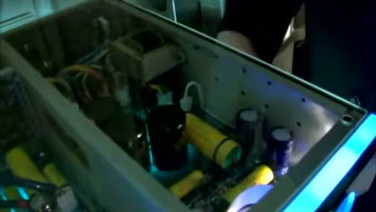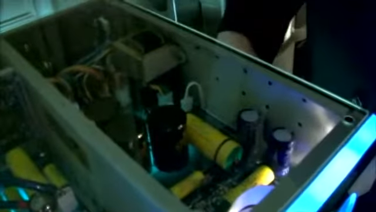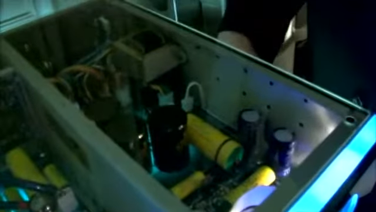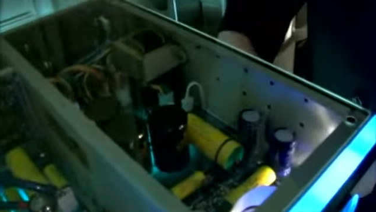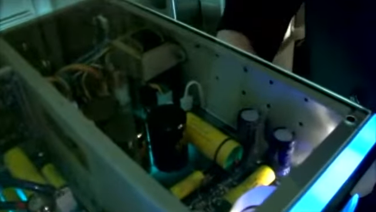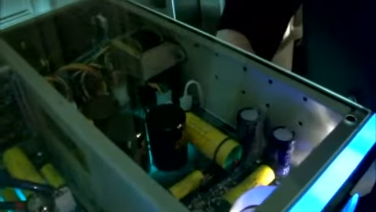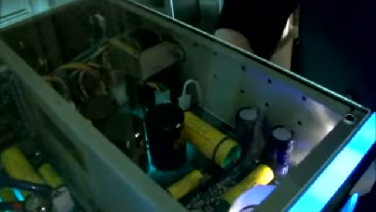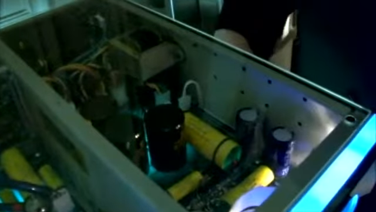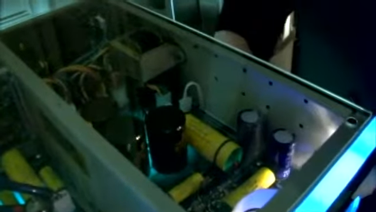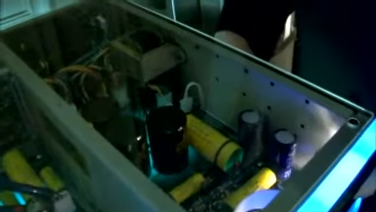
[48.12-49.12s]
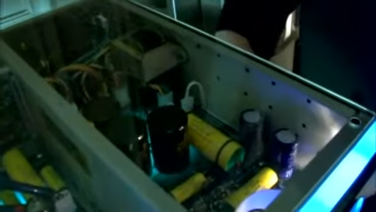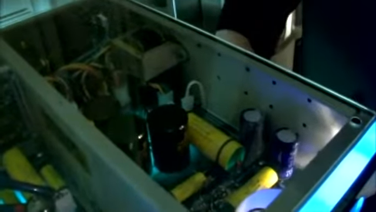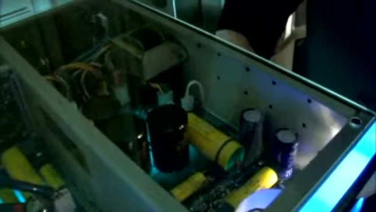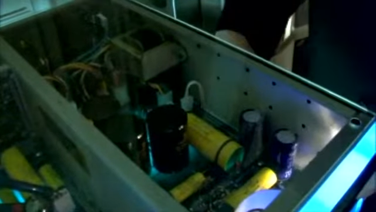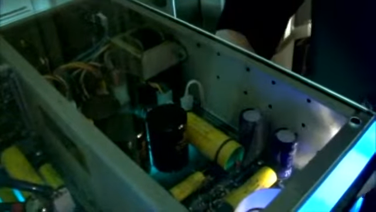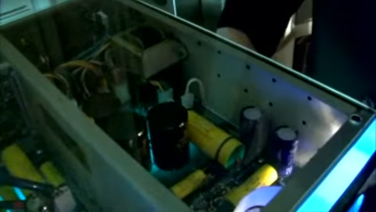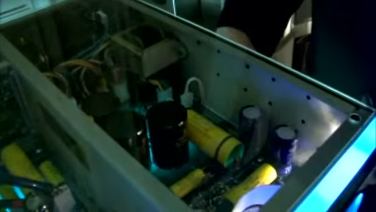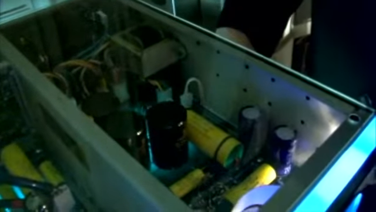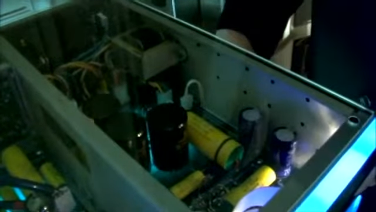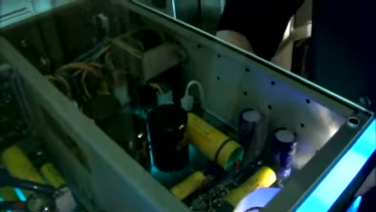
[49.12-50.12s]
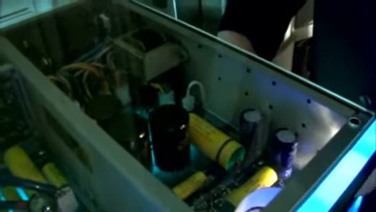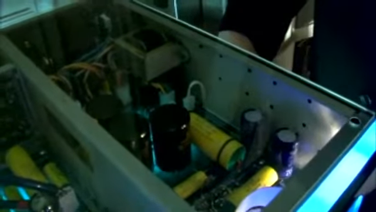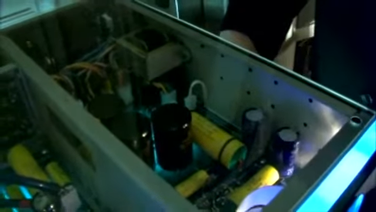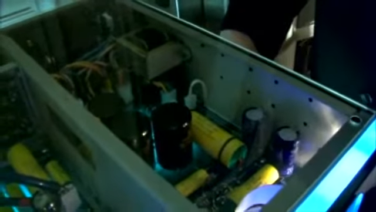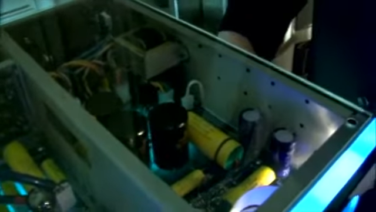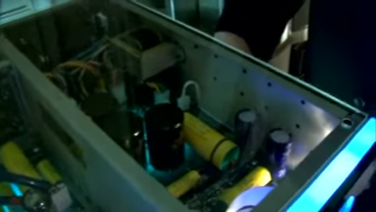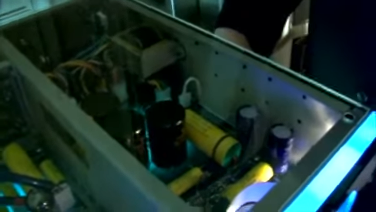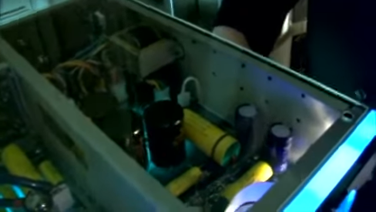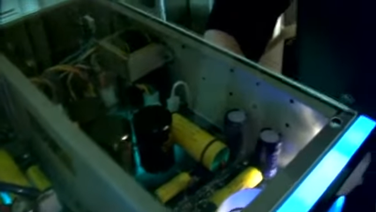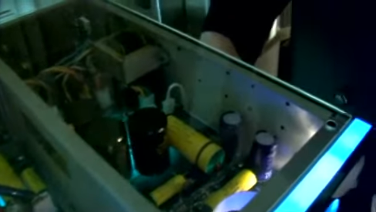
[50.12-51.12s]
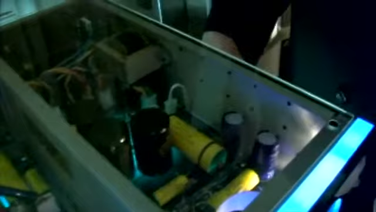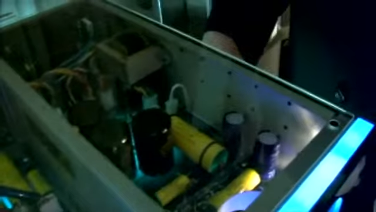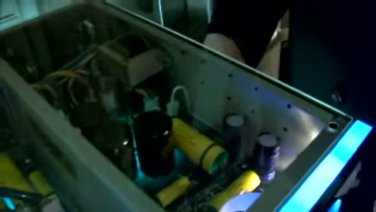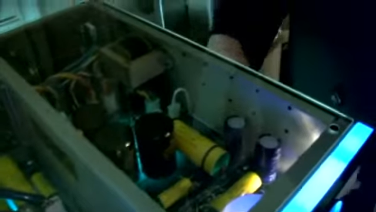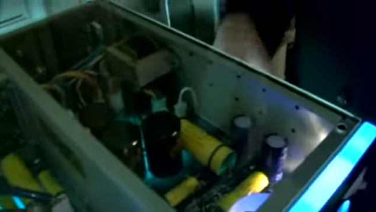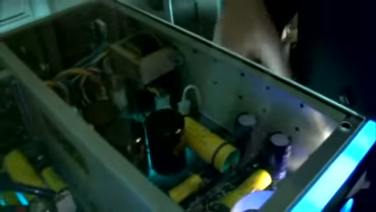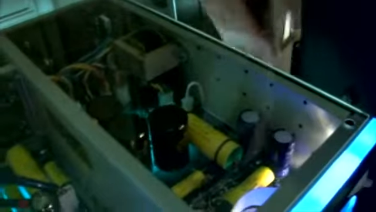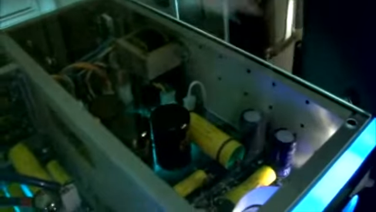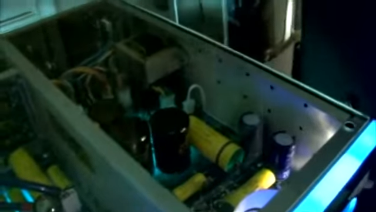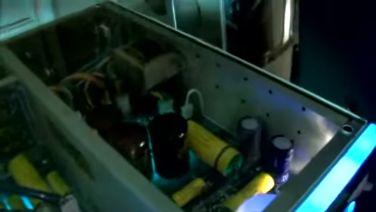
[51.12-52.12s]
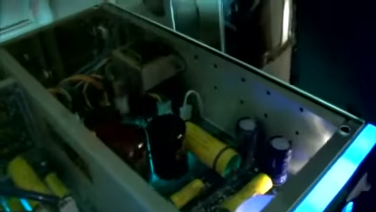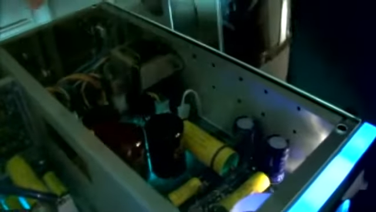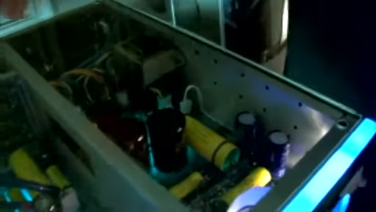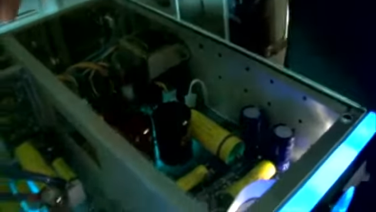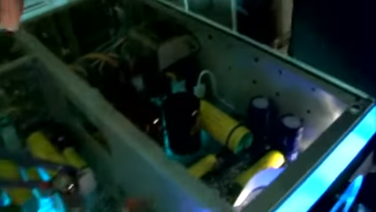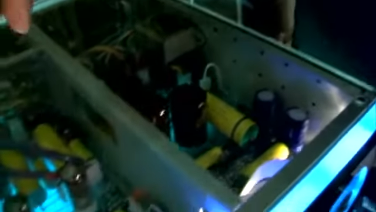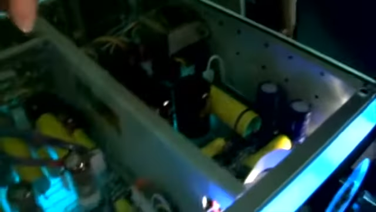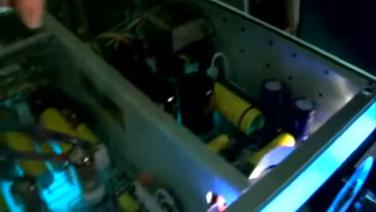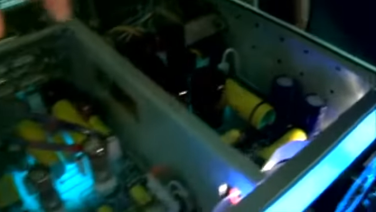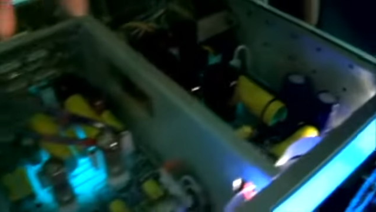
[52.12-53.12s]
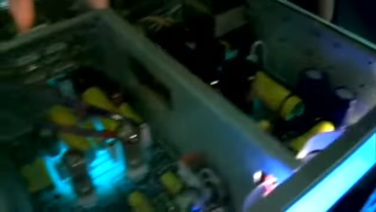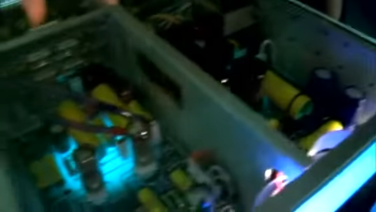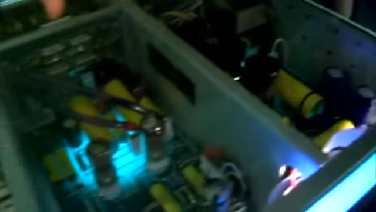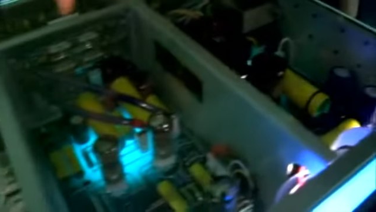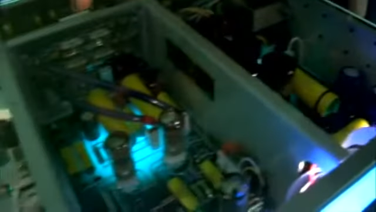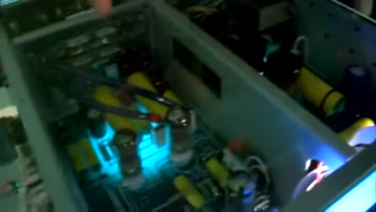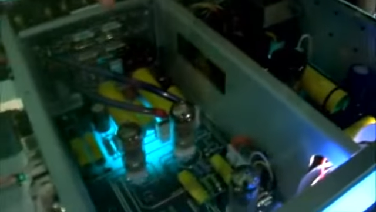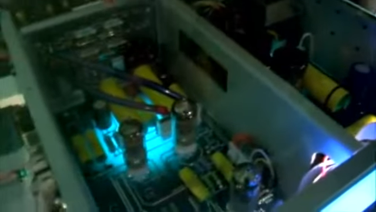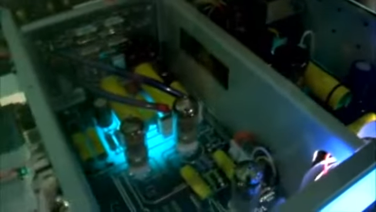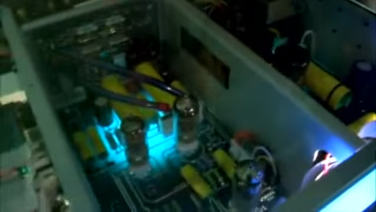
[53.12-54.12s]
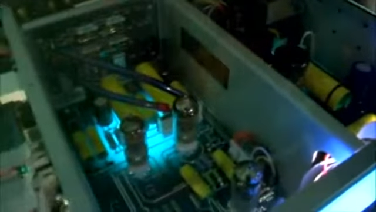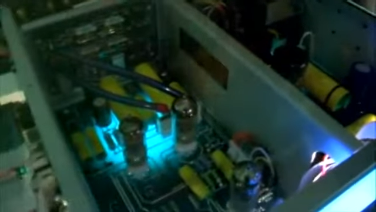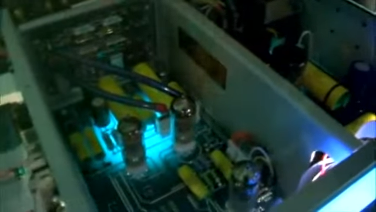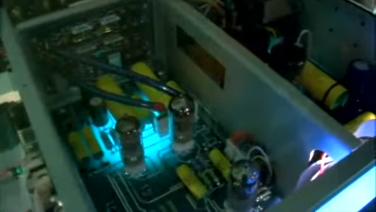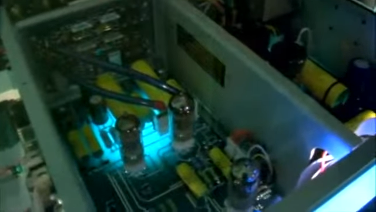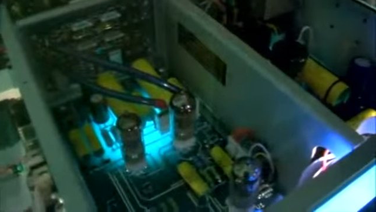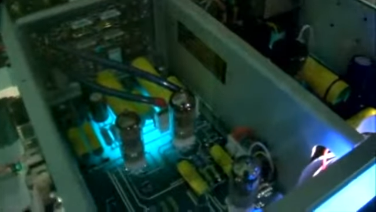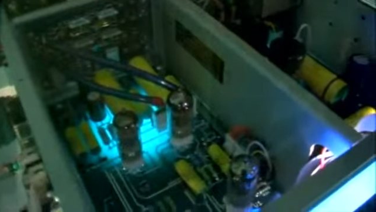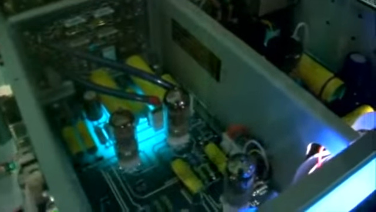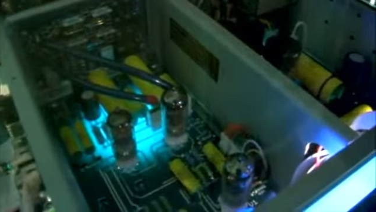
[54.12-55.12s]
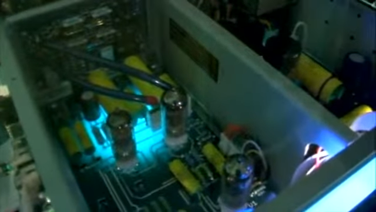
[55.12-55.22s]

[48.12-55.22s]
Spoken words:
(no speaker visible)